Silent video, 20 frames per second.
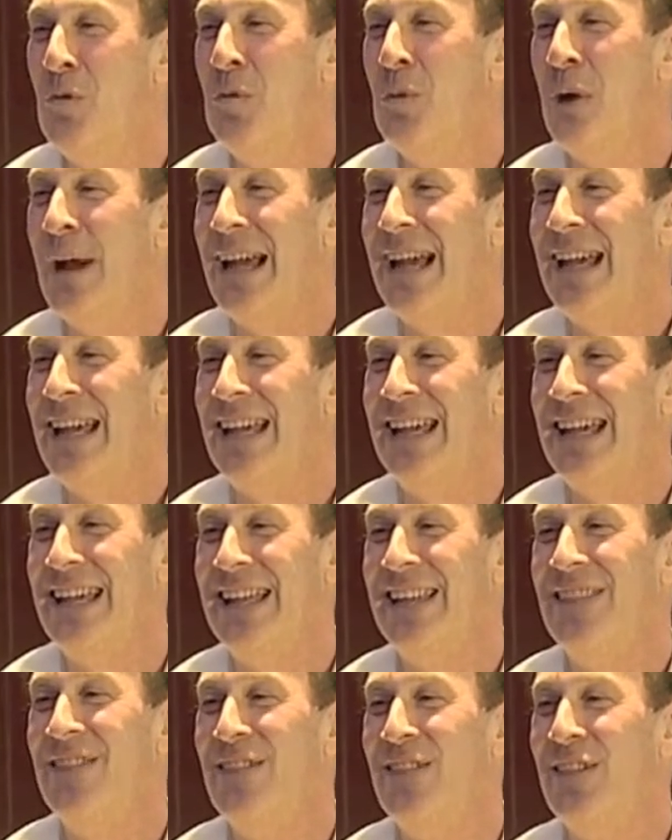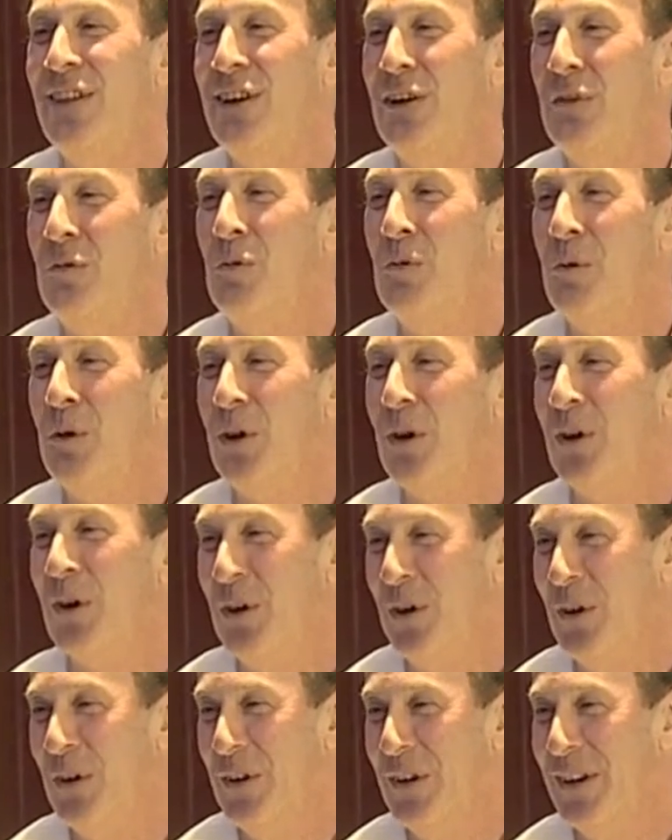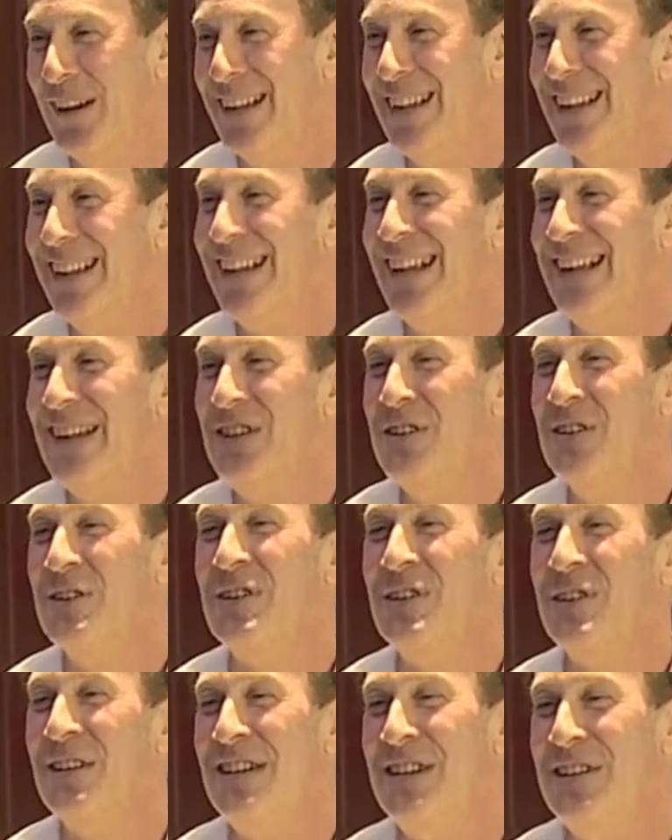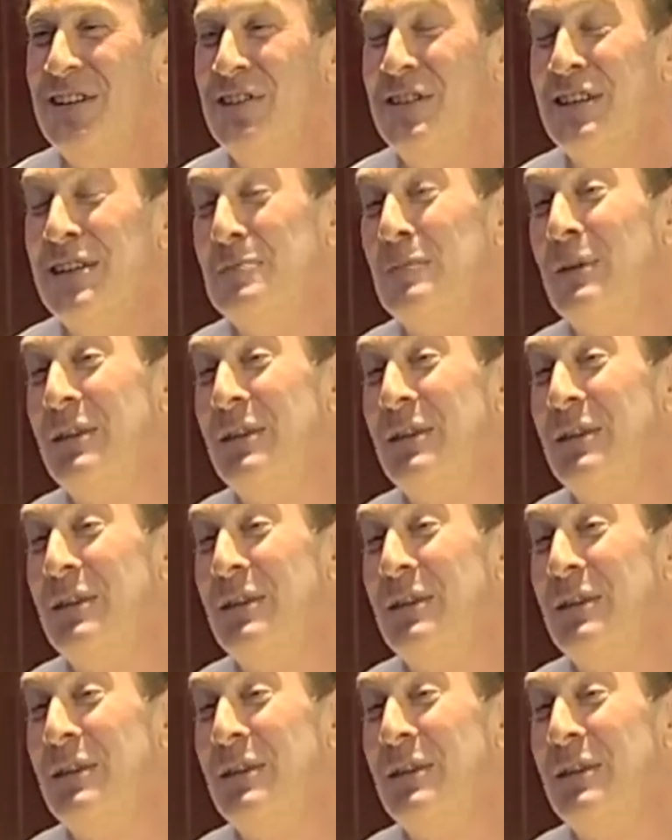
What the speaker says: way in the world that you're going to do this,